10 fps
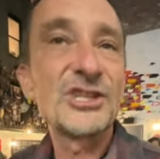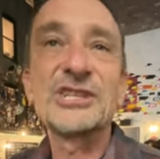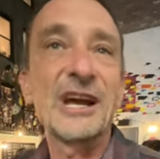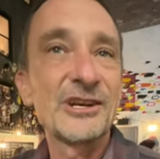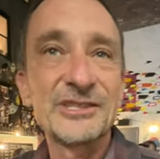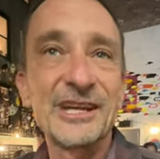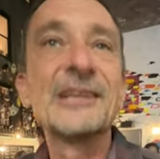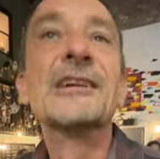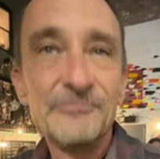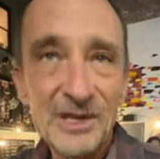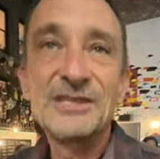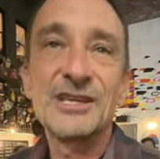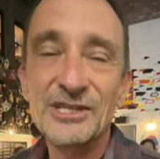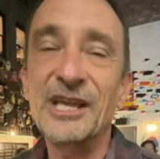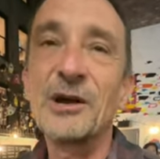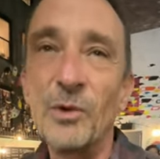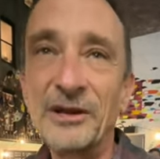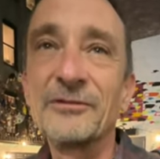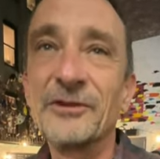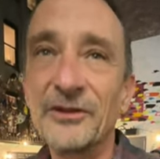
shares it. It's such like a wonderful